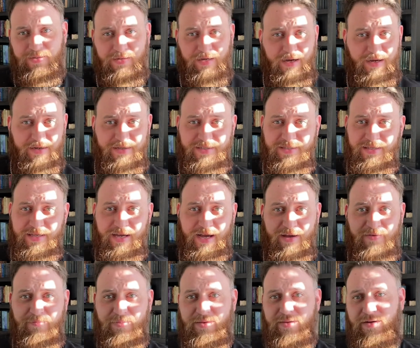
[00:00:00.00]
honestly,
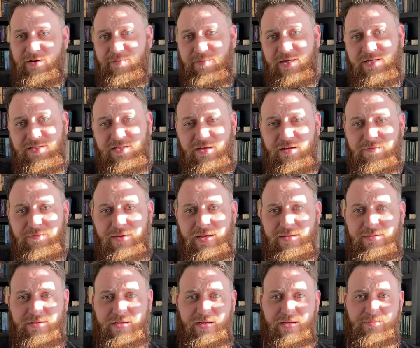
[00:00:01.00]
I've been there myself
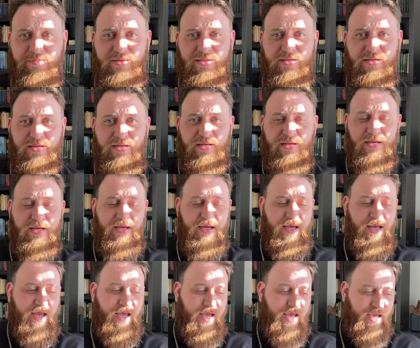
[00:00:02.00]
at times.
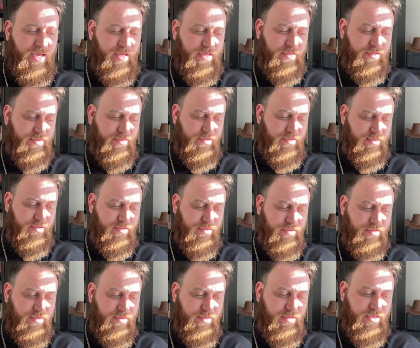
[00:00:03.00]
And
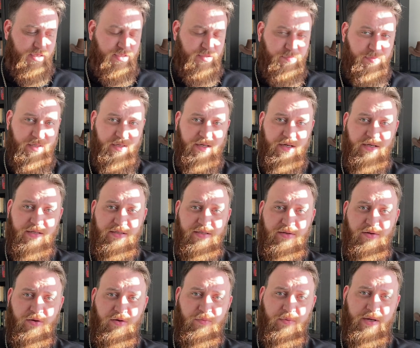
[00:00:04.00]
it's because in
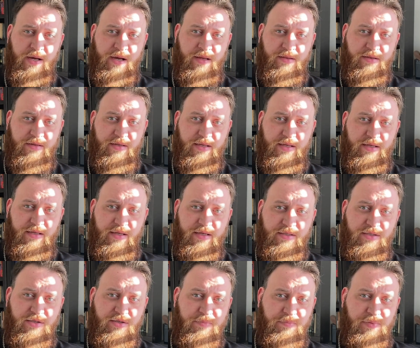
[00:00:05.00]
all reality,
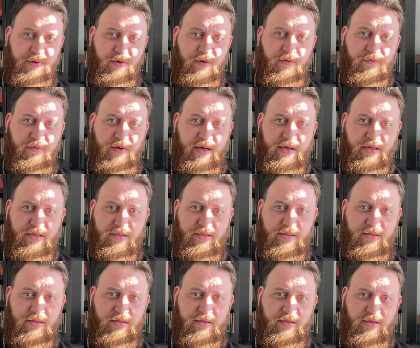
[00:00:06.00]
it's to purify
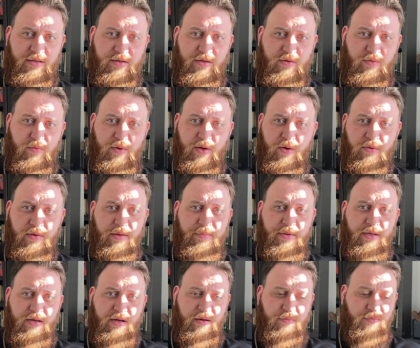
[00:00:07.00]
us. We only
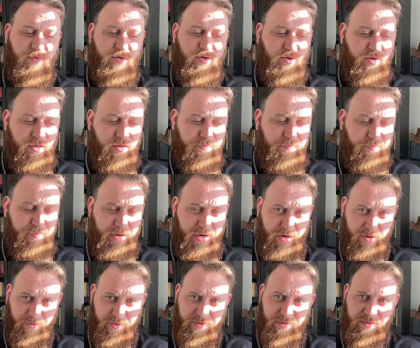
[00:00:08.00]
become good
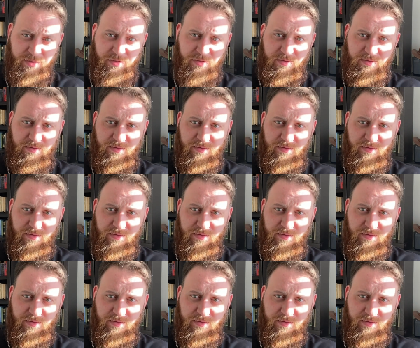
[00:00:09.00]
parents.